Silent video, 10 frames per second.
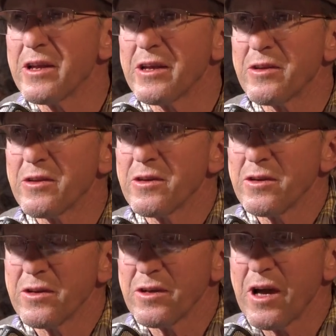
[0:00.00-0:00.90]
at,
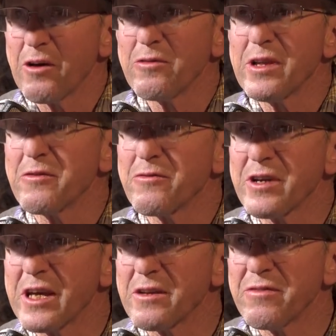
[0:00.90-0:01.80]
I'll never
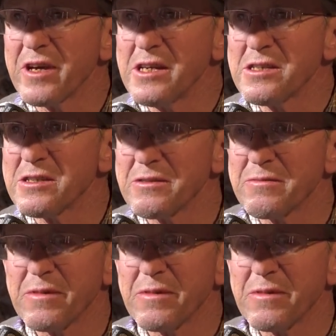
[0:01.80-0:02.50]
forget a face,